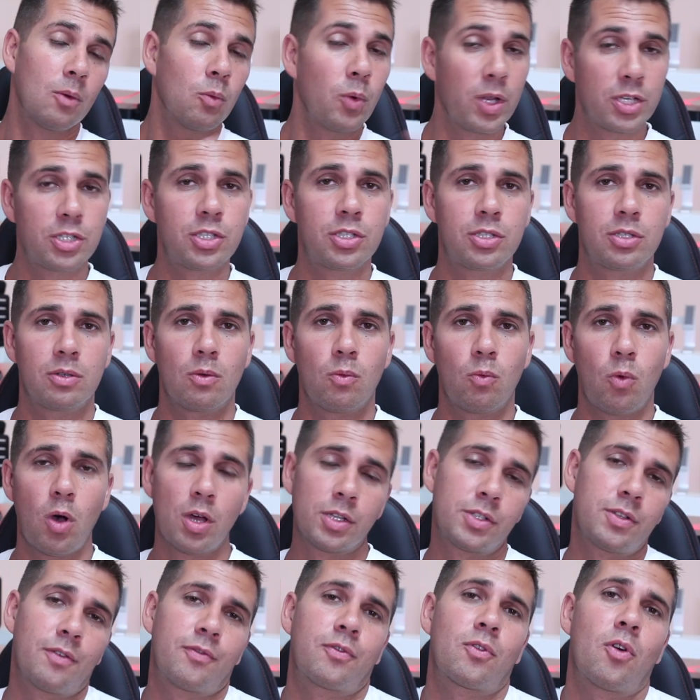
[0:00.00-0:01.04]
Which
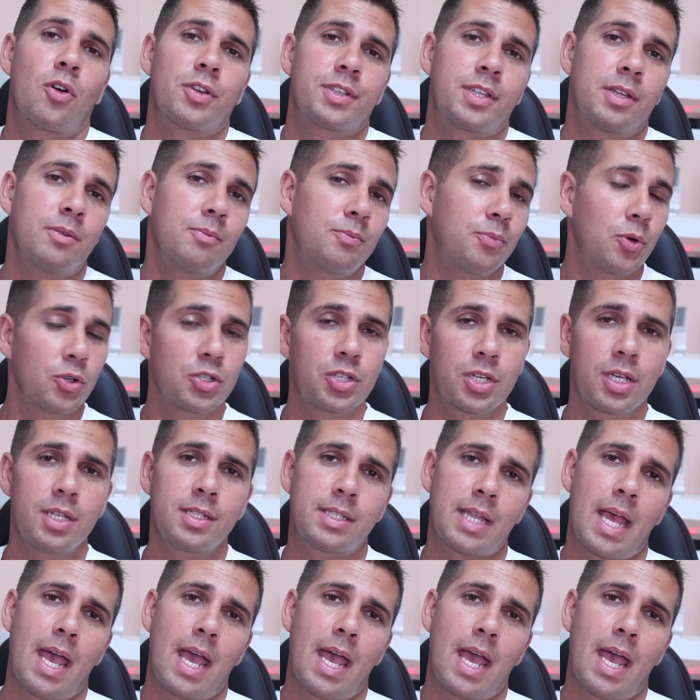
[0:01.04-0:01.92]
was, of course, in Portuguese,